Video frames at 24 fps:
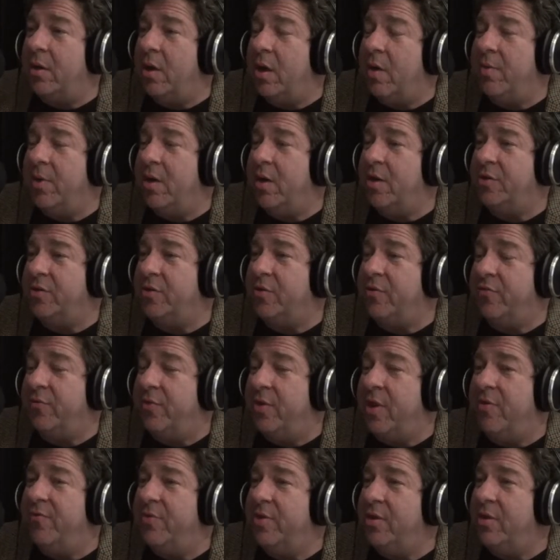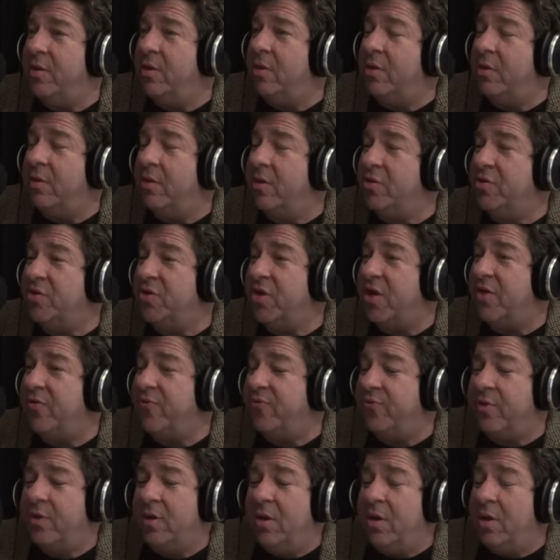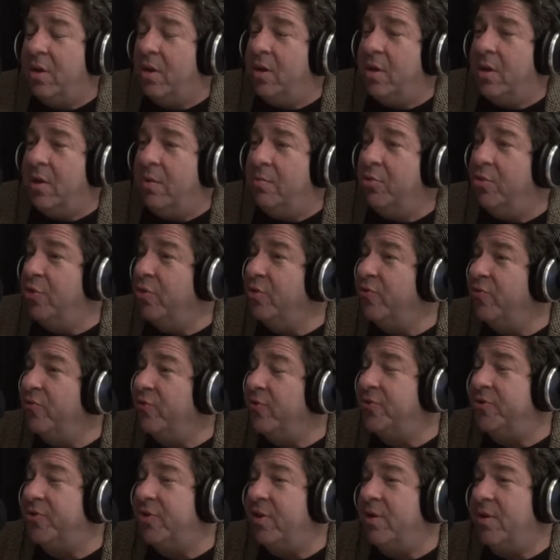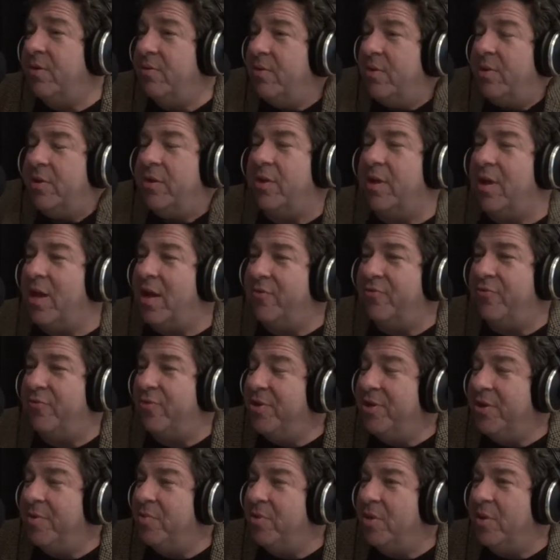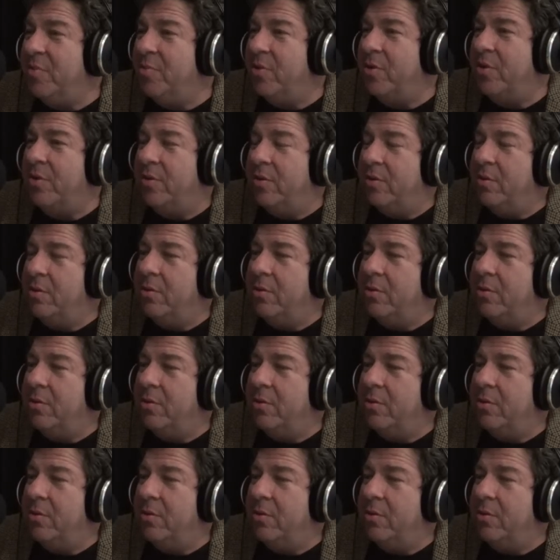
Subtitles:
I mean, it's a lovely, safe, beautiful city with a lot of friendly people.